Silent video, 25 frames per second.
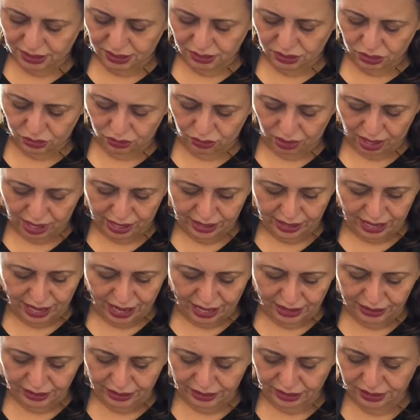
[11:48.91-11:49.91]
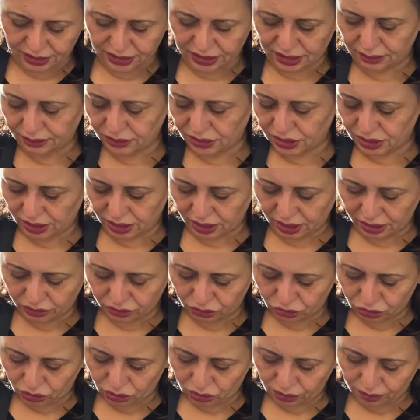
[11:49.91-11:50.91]
So I added in some
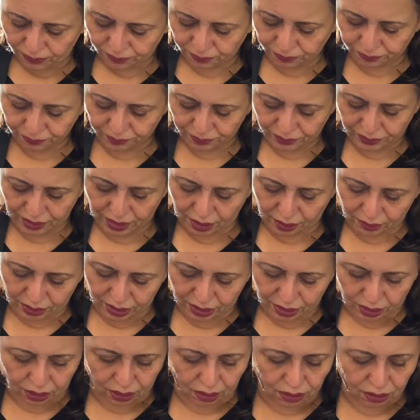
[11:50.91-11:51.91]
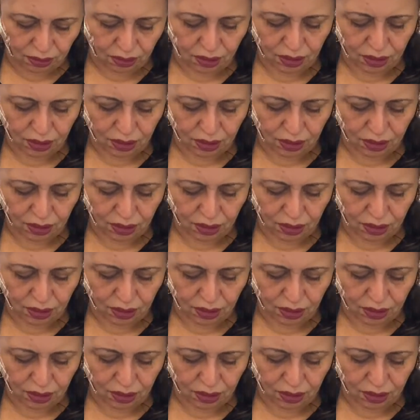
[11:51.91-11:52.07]
cilantro. There we go.